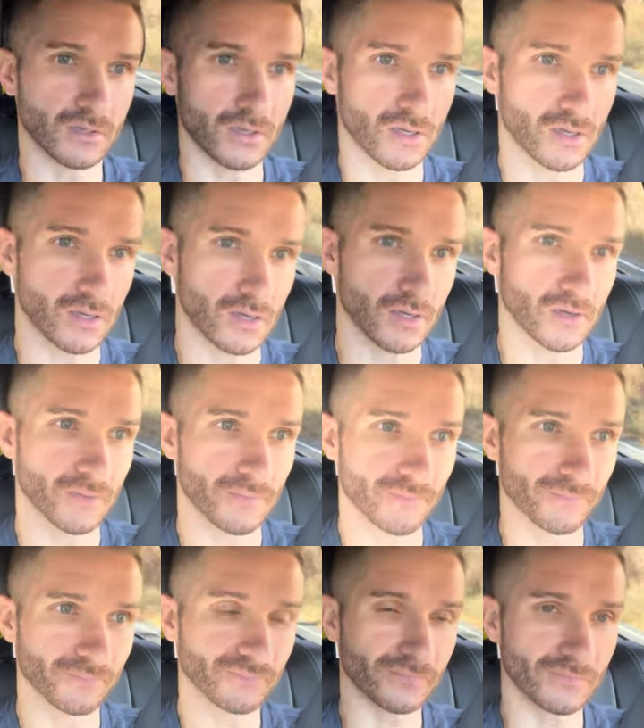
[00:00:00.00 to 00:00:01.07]
Uh,
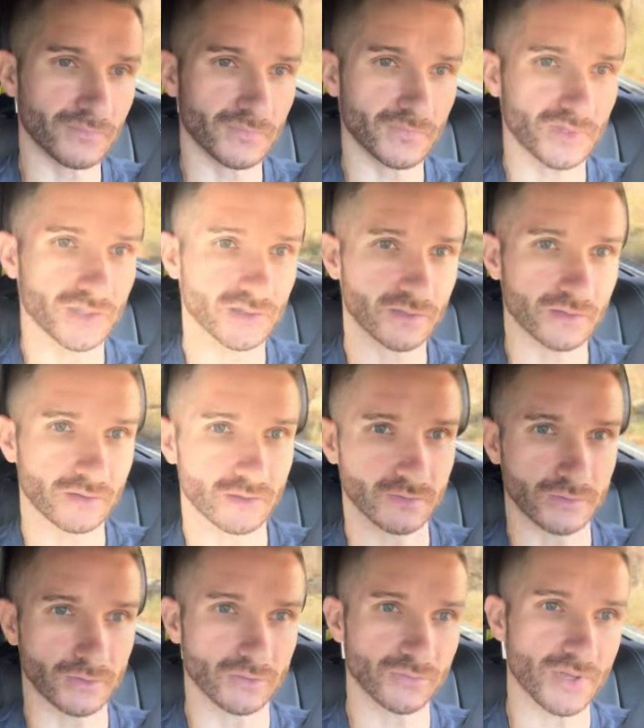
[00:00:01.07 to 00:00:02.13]

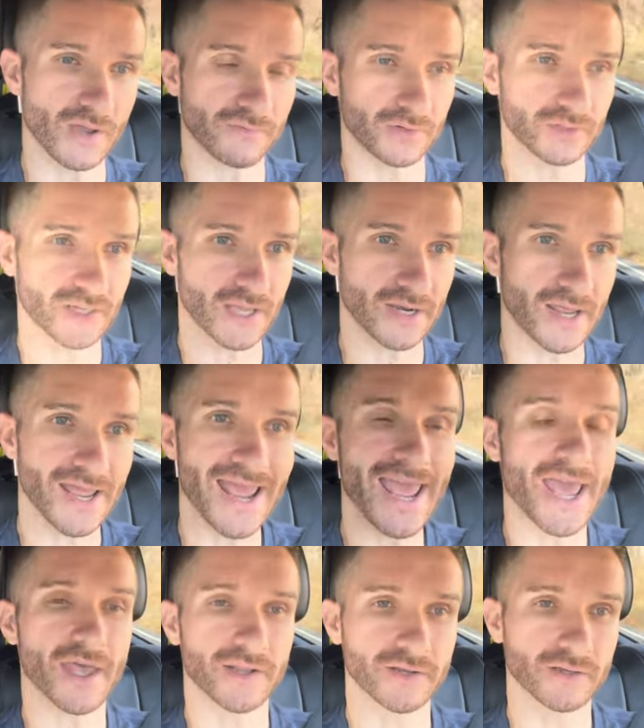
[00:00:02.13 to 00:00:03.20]
you'll never get
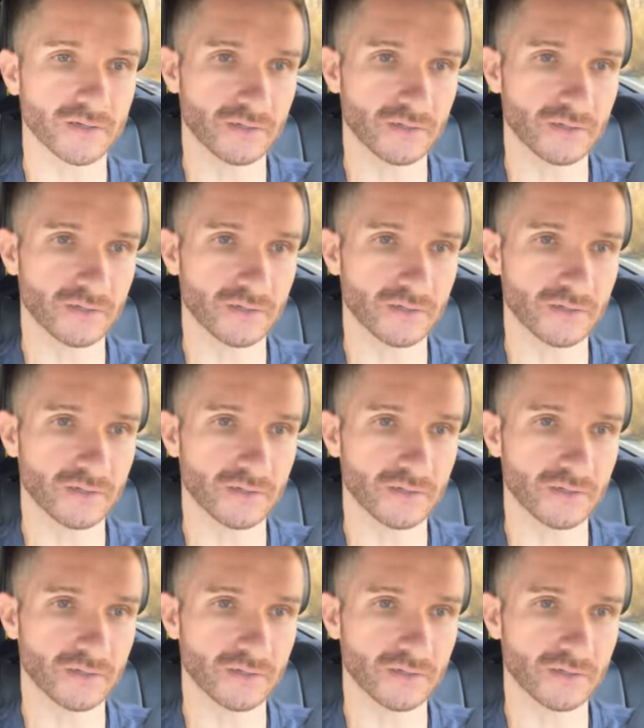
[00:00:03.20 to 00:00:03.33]
ahead